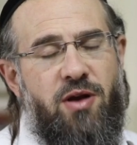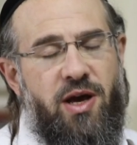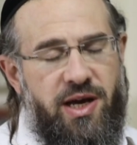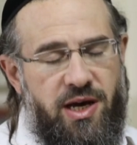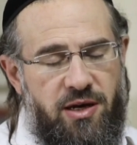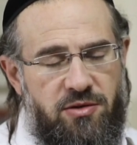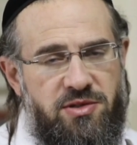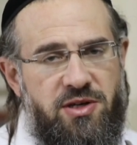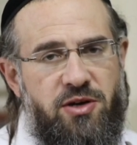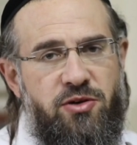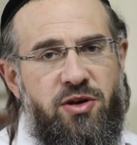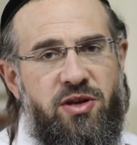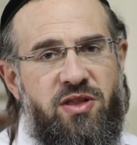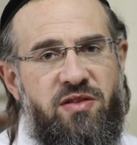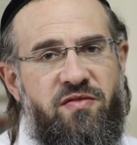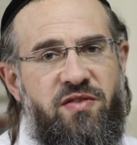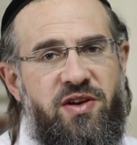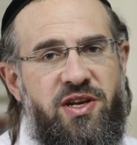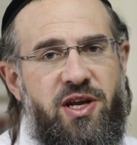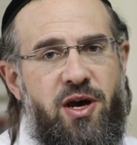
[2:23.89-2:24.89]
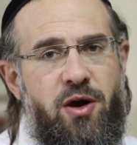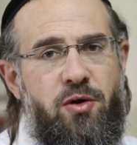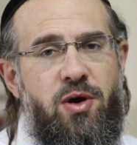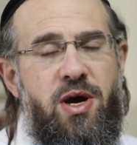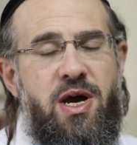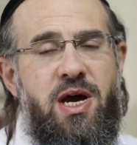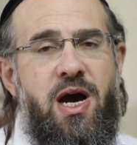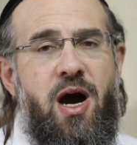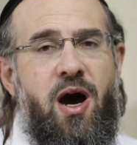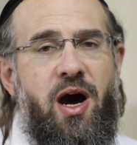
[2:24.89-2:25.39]
Like I'll tell you in the
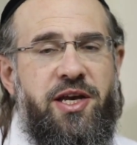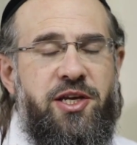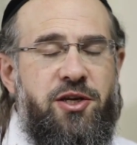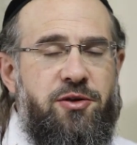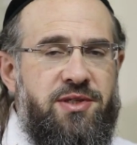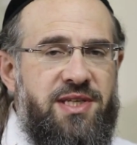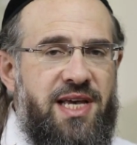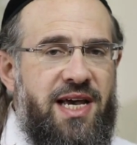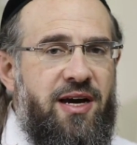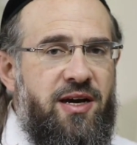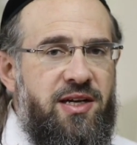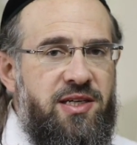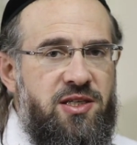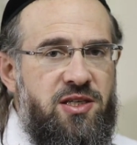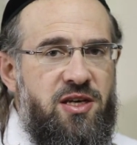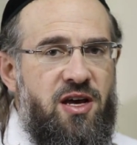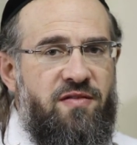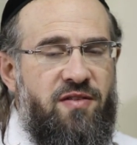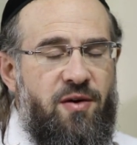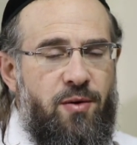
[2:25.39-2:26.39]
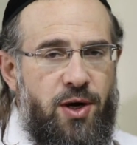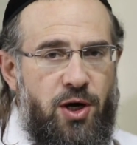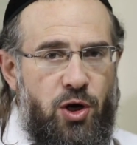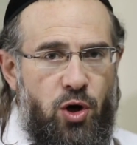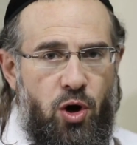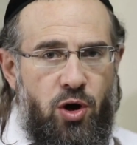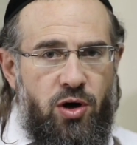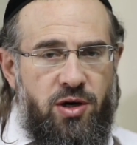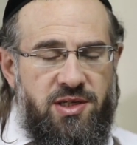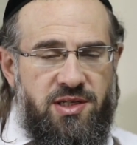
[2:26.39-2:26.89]
video, I use AI Servo a
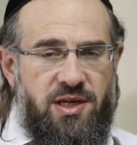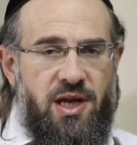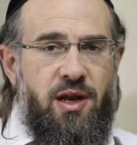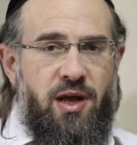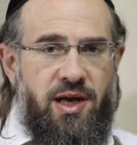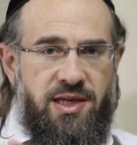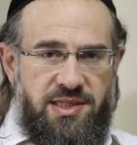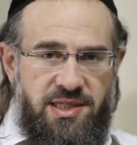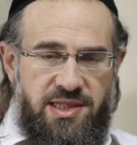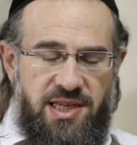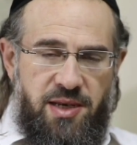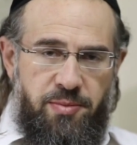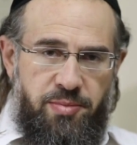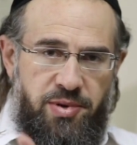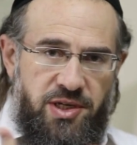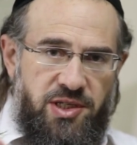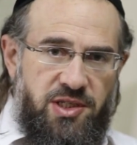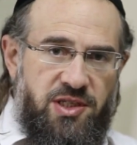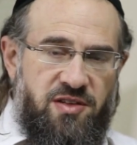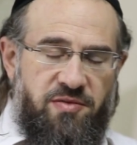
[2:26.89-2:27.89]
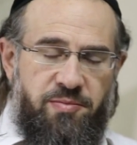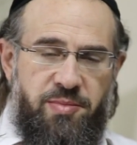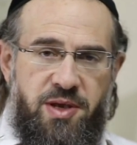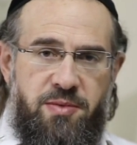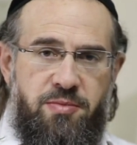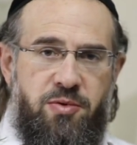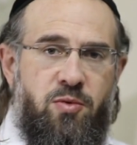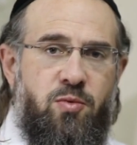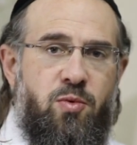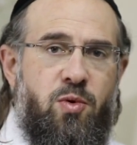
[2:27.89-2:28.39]
lot because I like to take pictures of
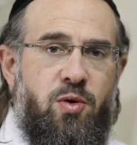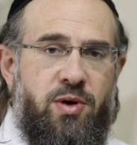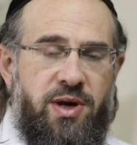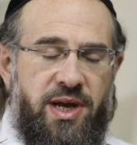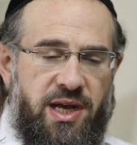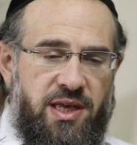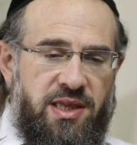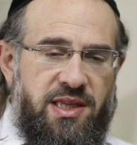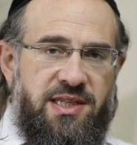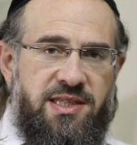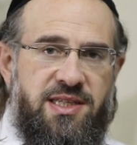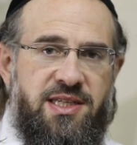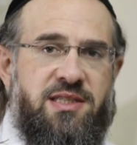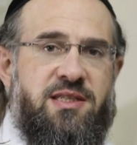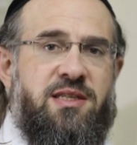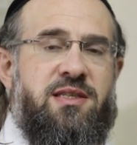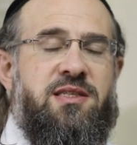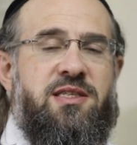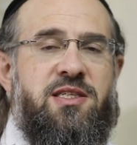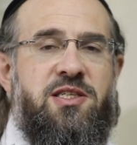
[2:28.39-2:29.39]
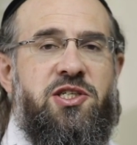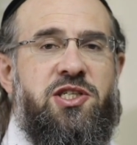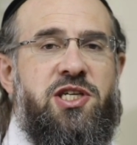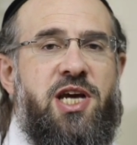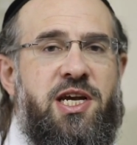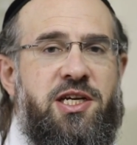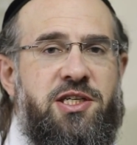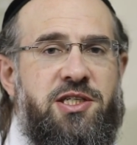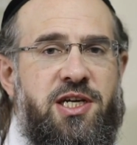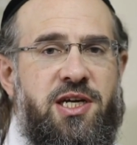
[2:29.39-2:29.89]
people walking and the distance is
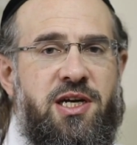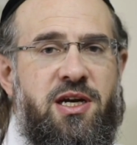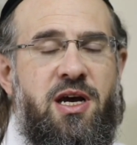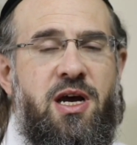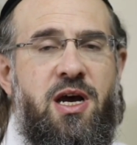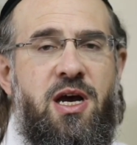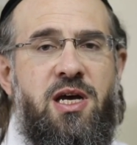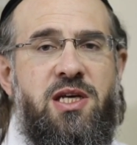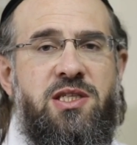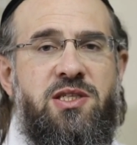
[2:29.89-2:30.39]
changing.